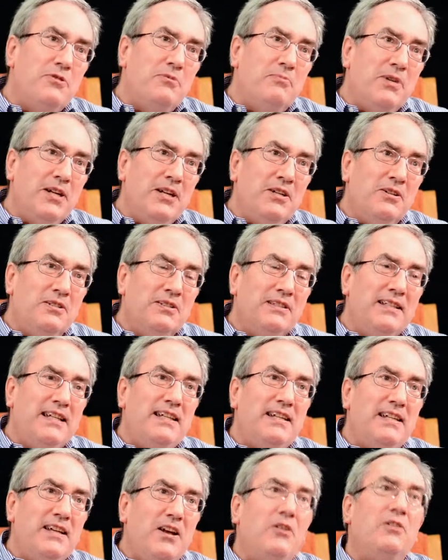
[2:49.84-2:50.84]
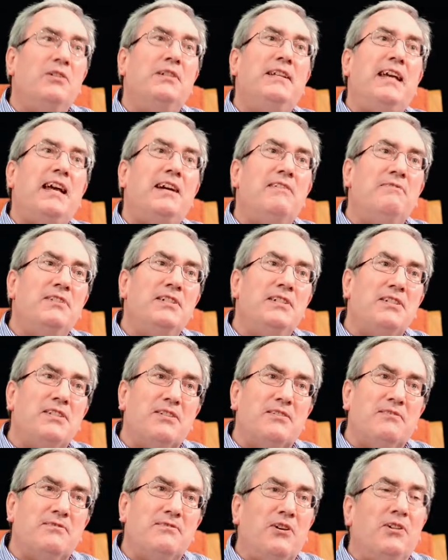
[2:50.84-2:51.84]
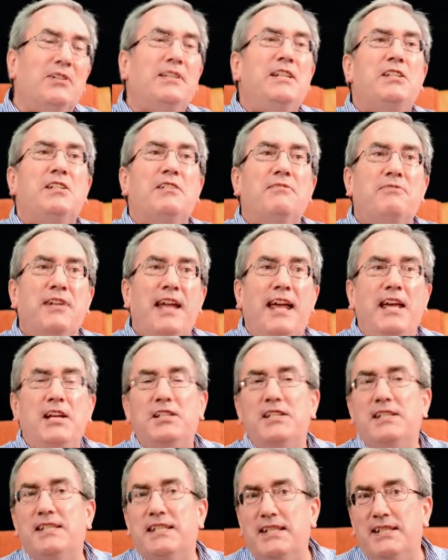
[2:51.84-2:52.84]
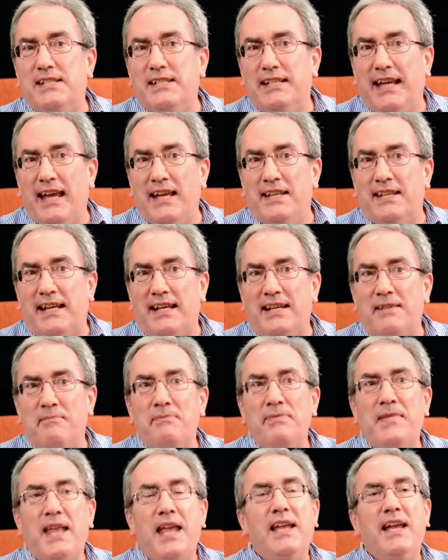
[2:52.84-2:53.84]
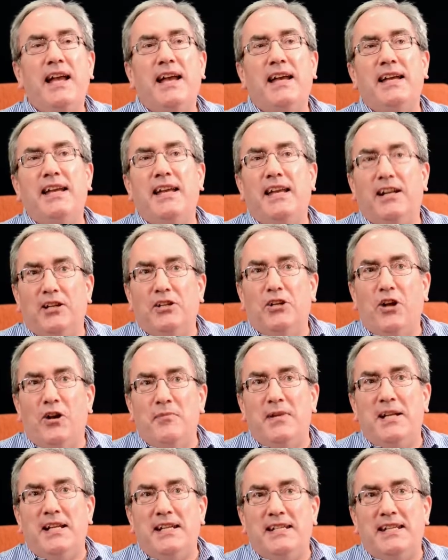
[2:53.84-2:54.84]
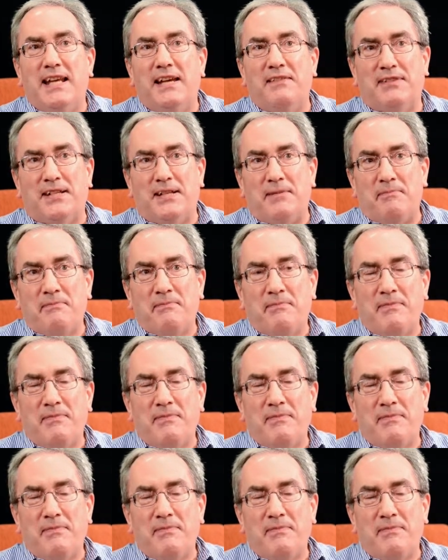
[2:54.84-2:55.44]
bring all the efforts of all these different agencies together in a common endeavor.